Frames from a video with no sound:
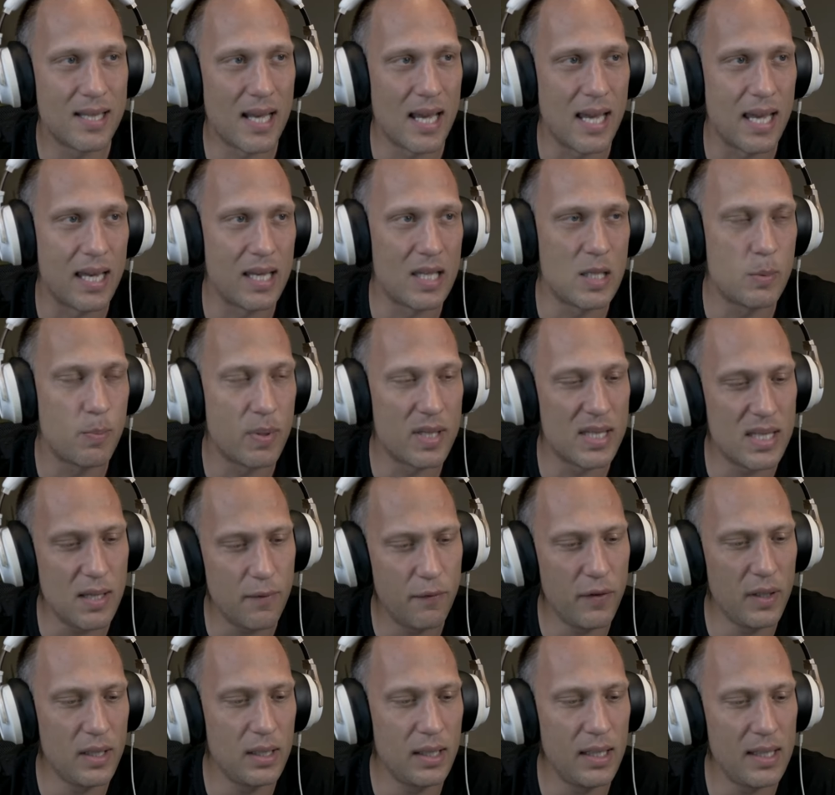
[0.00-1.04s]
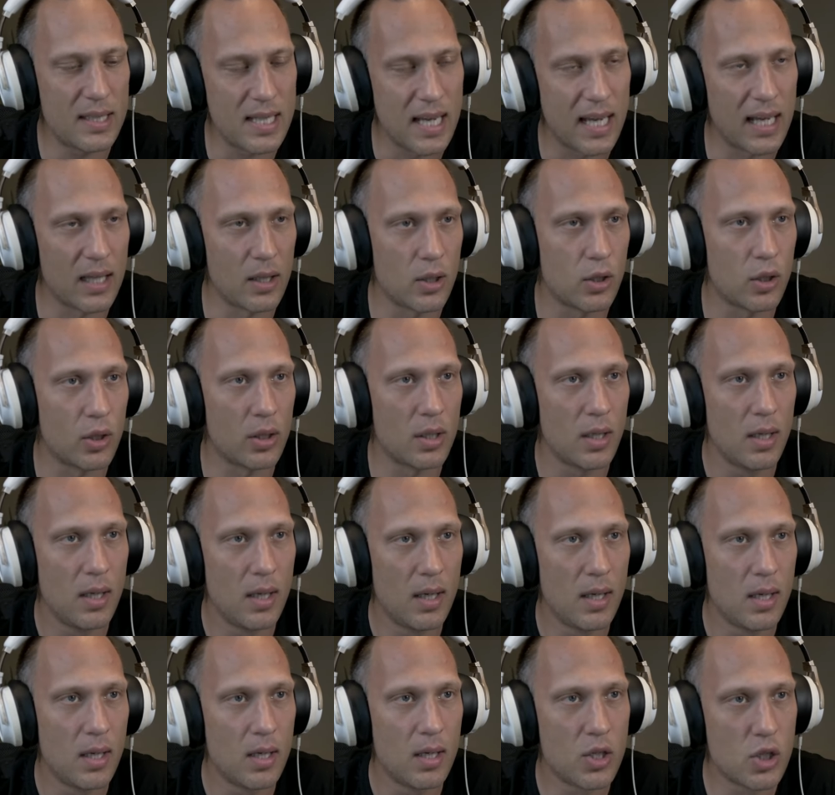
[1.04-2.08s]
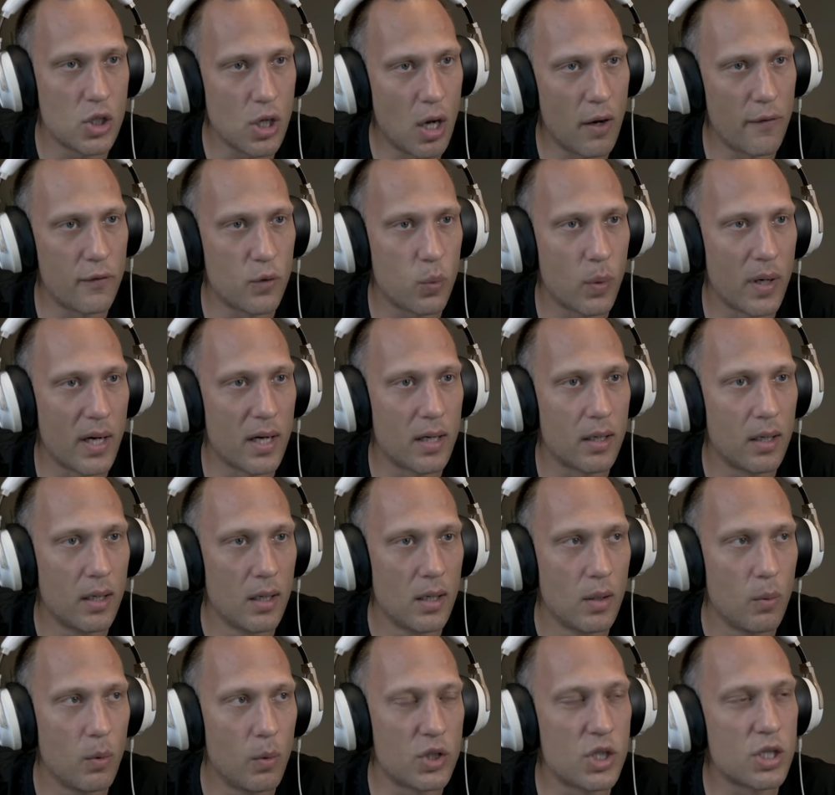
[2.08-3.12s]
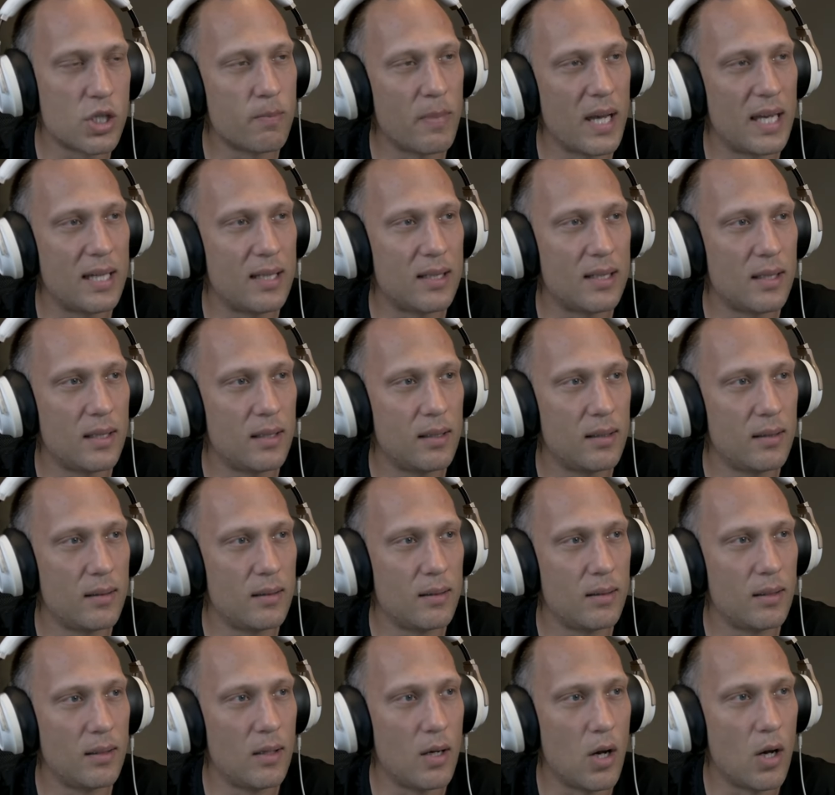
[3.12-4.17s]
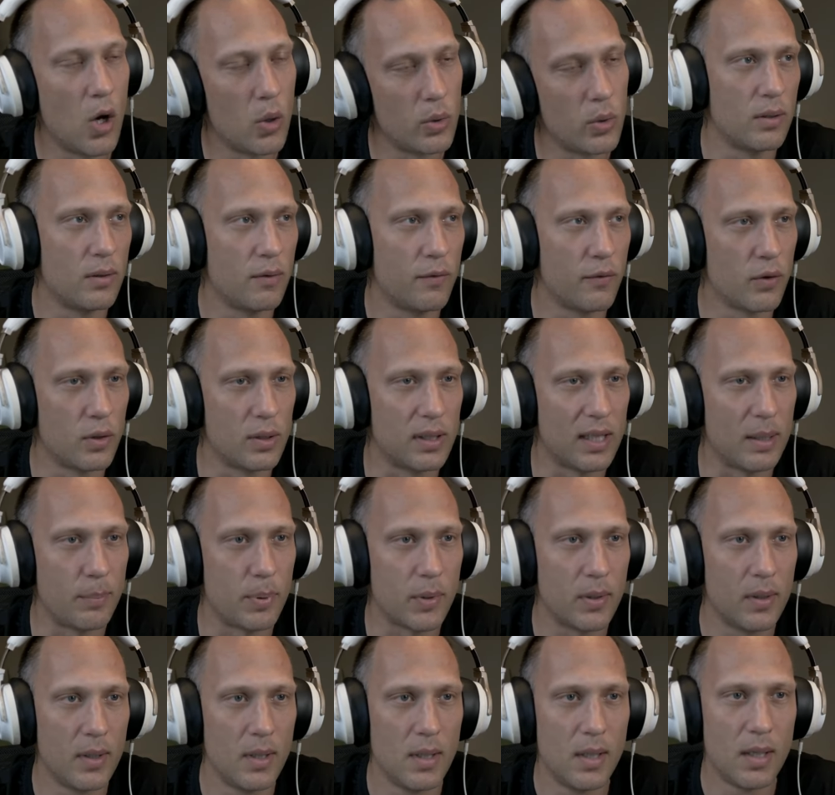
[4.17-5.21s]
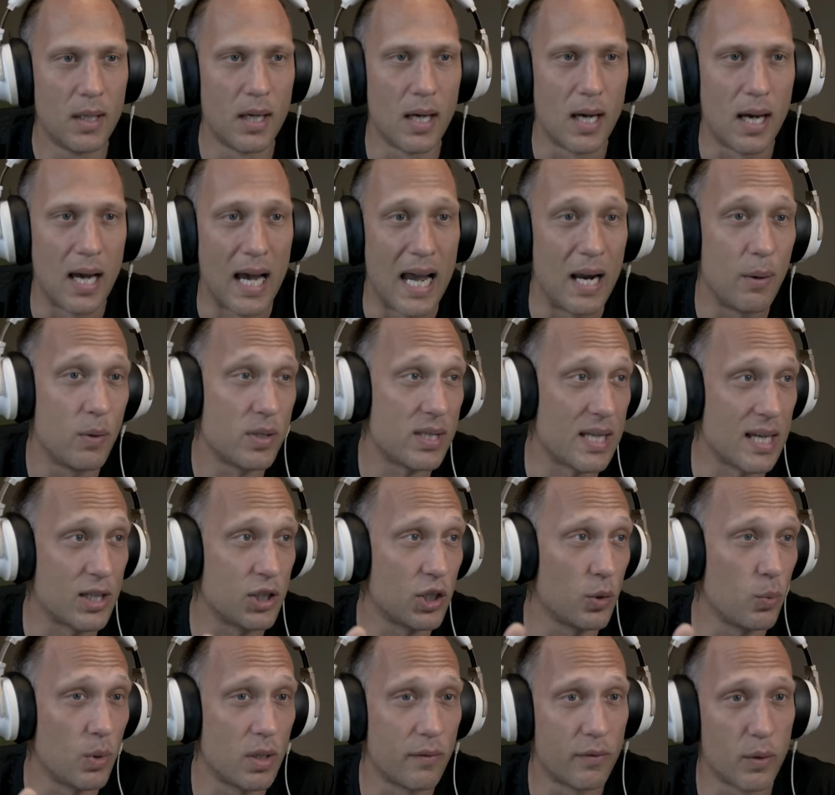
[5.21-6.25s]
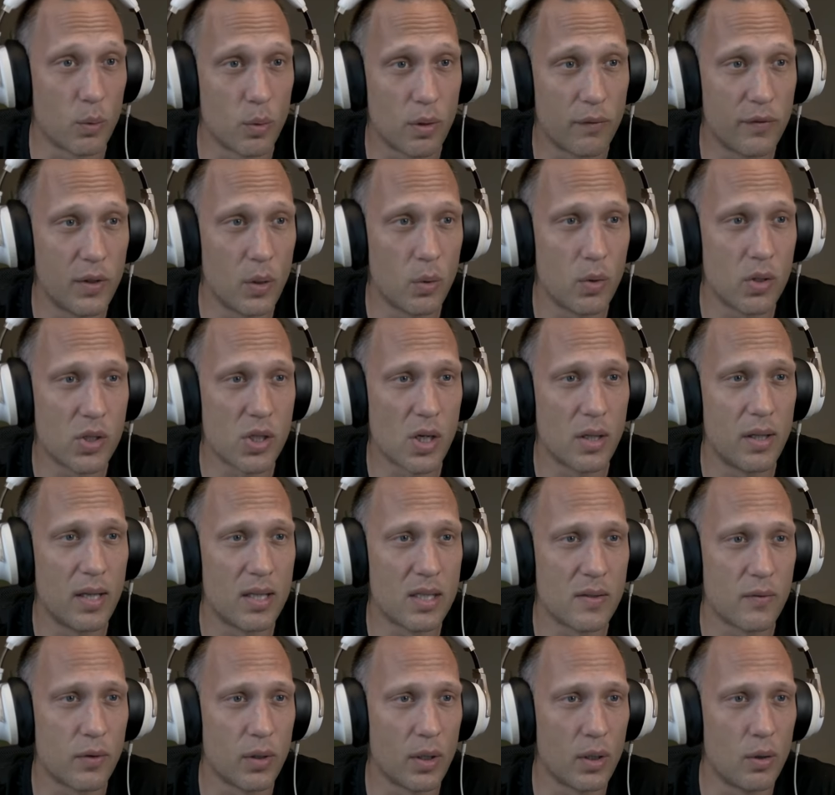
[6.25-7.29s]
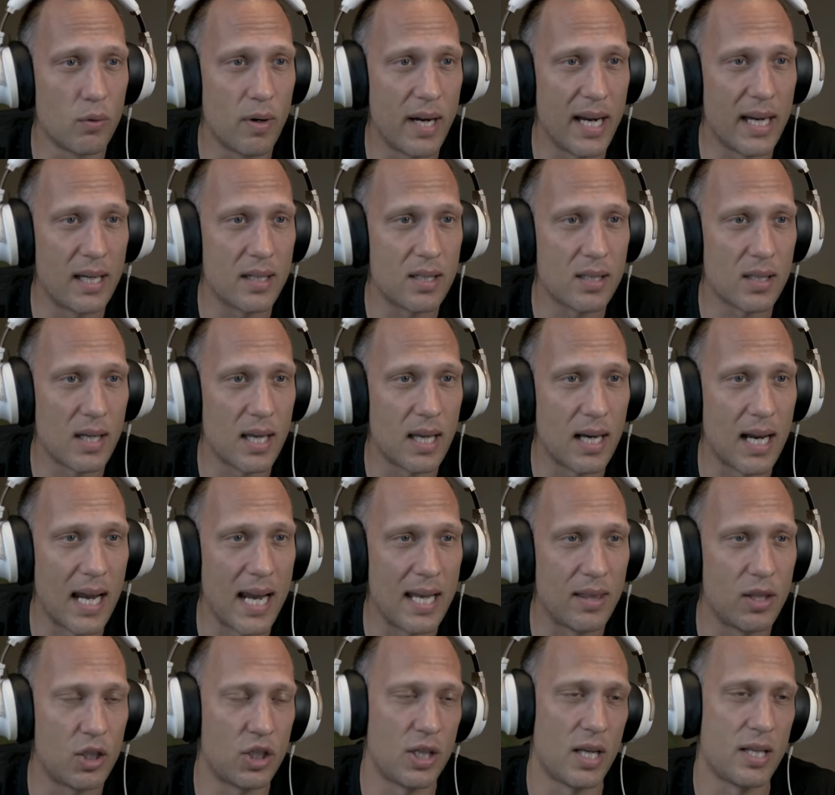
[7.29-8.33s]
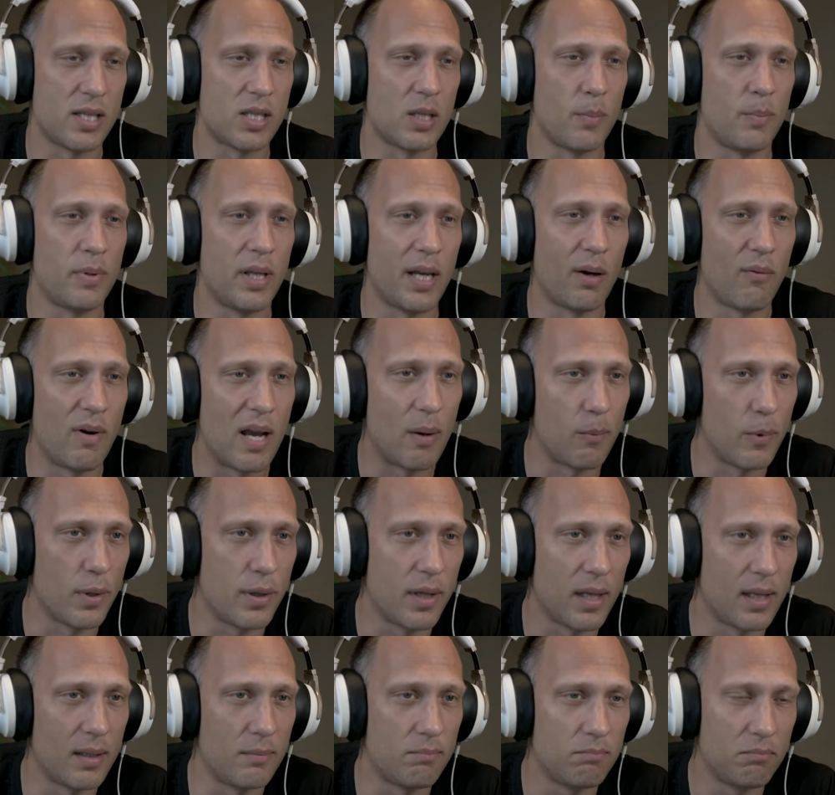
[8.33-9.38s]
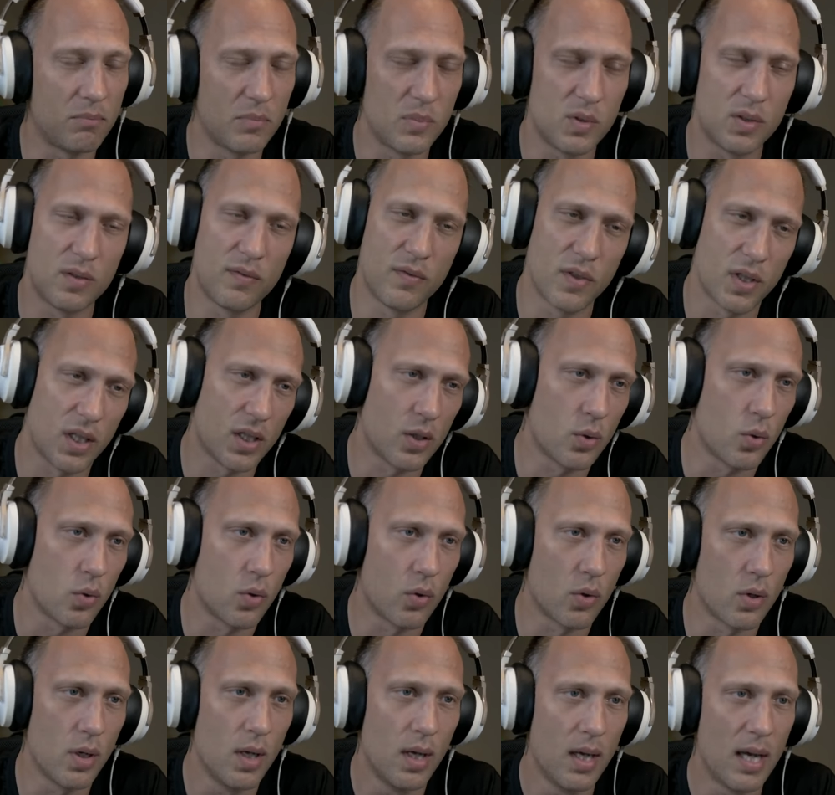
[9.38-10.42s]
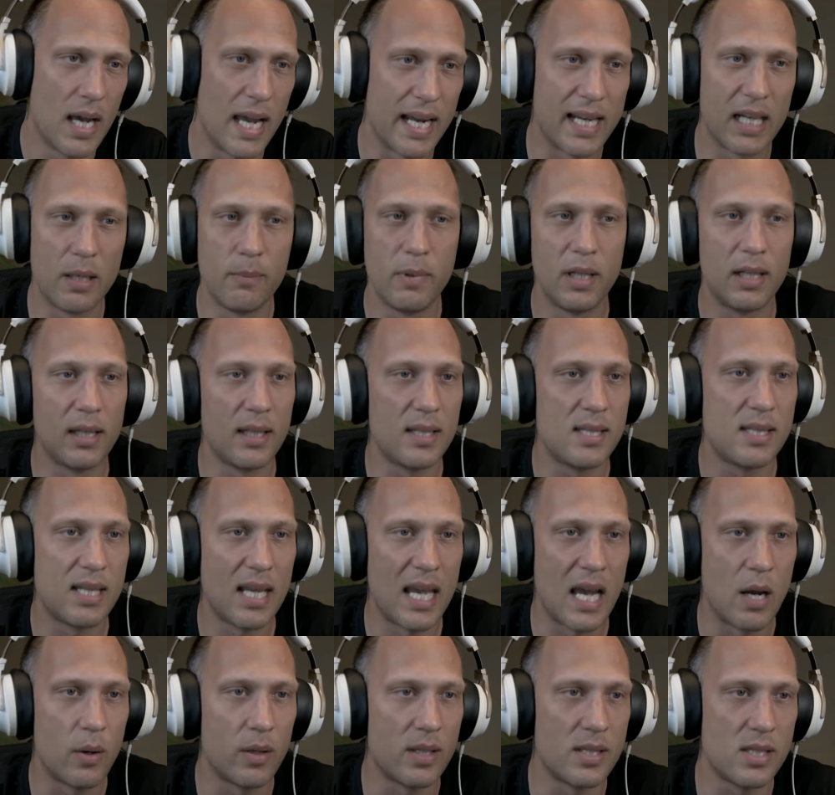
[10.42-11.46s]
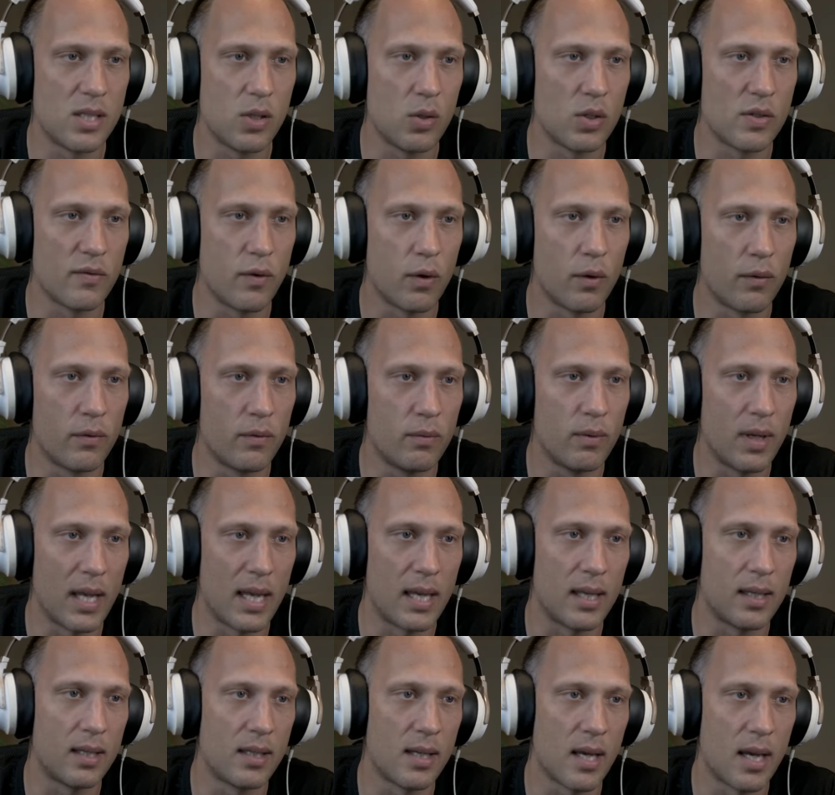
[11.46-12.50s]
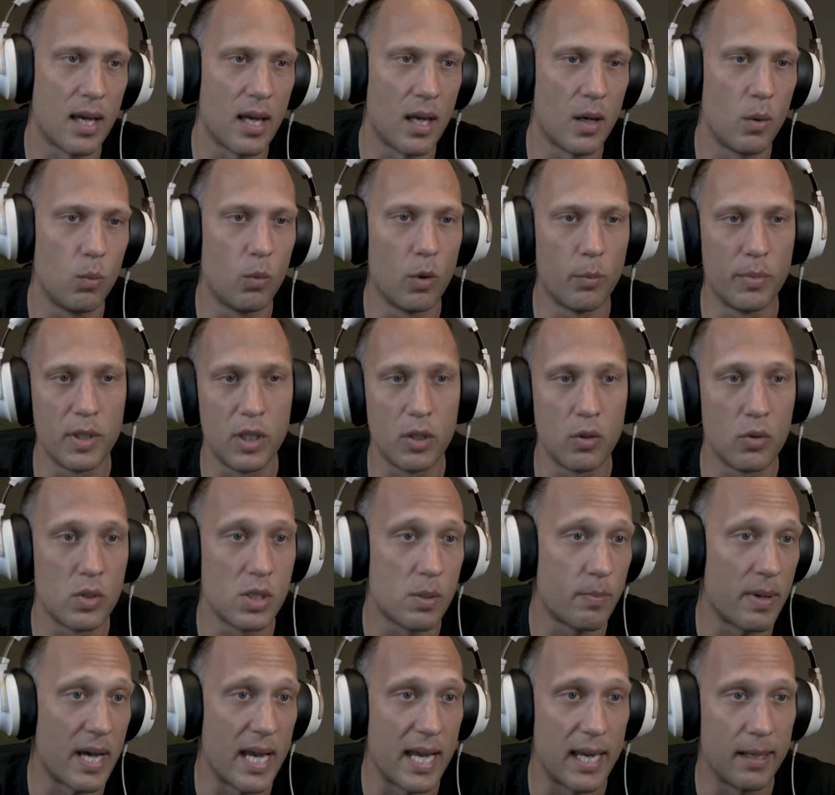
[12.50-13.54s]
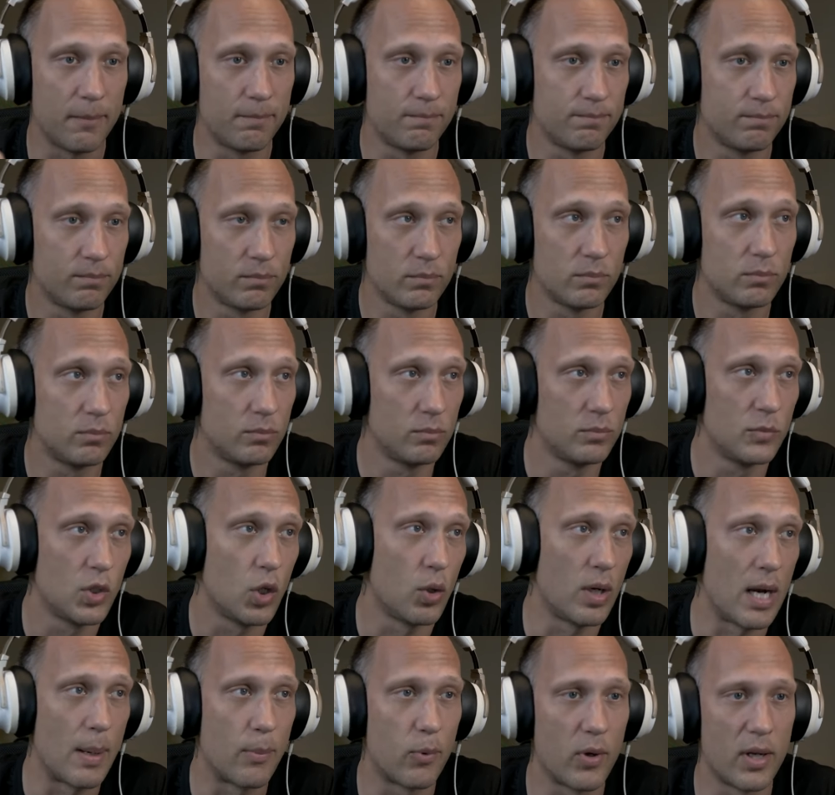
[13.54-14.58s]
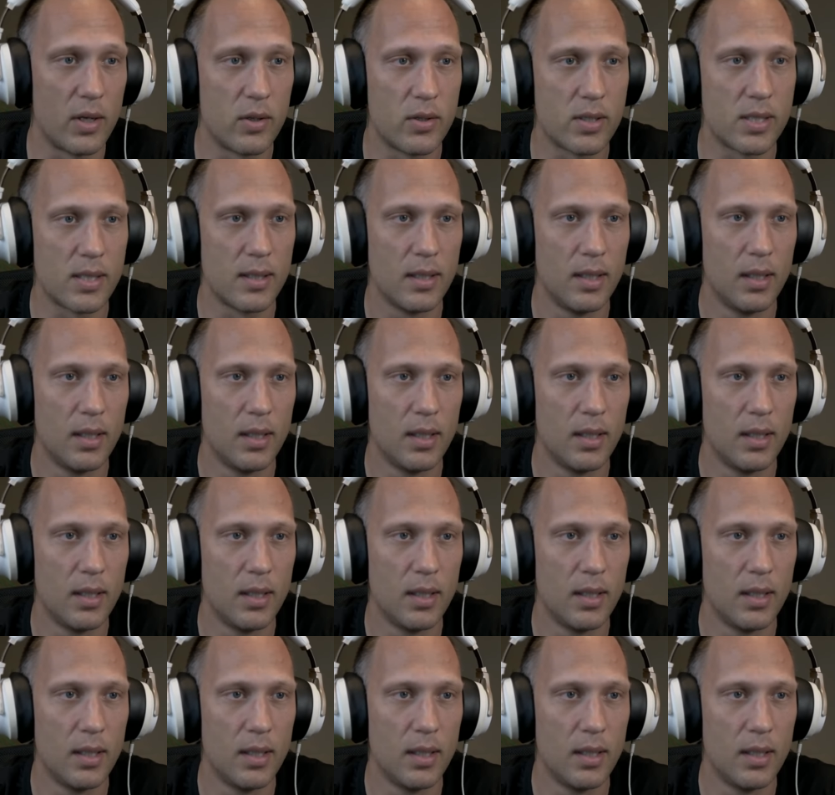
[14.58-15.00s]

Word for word: a specifically tailored software which is meant only for Leap. Uh, I was actually one of the reviewers on this for the grant, and I had the chance to play around with it. It's very cool. I can immediately see how it's useful and uh, will be used by node operators.